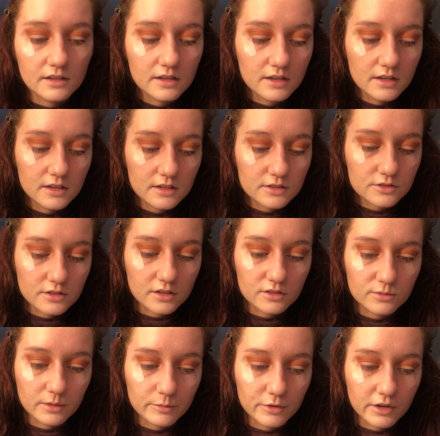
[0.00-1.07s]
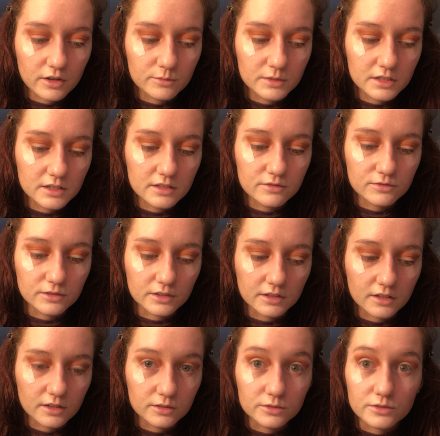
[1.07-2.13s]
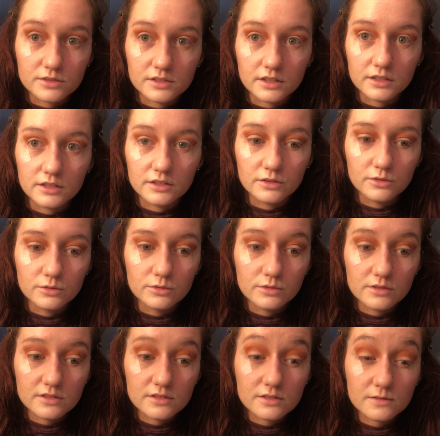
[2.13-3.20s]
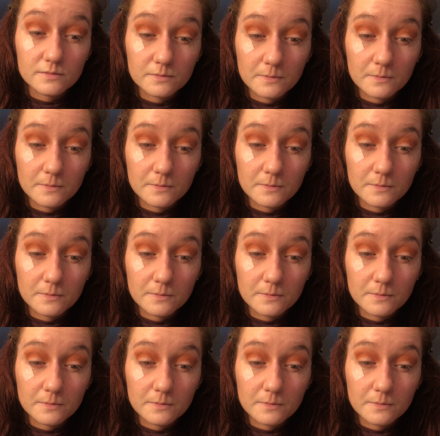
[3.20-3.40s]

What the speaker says: I'm trying to remember how many different colors I use.